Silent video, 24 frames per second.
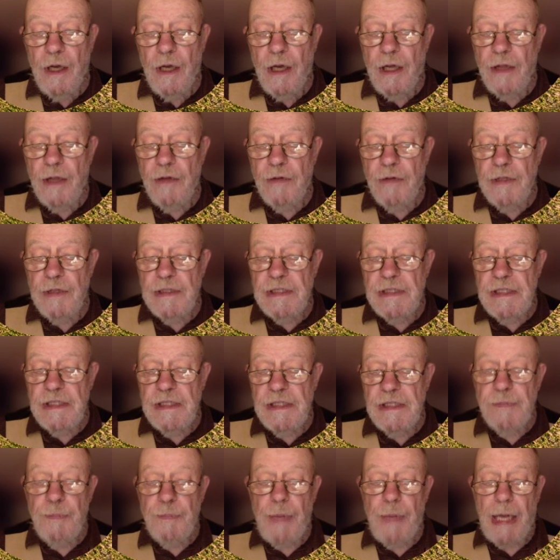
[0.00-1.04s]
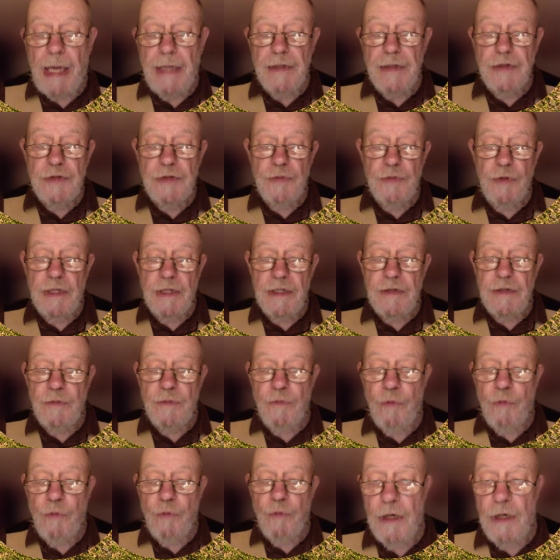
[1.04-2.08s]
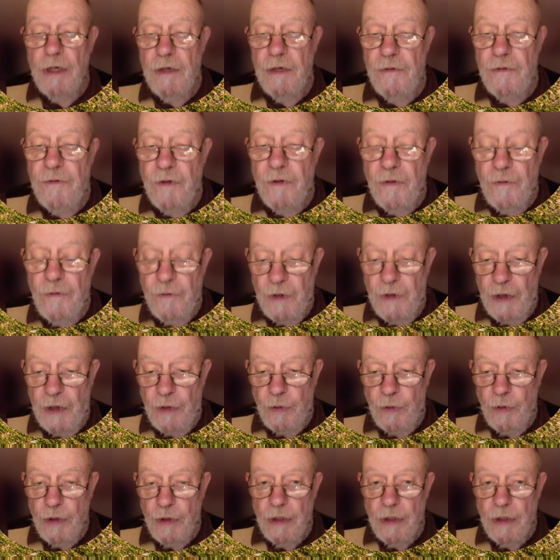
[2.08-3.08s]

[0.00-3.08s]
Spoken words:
and there is this bench with this wonderful view.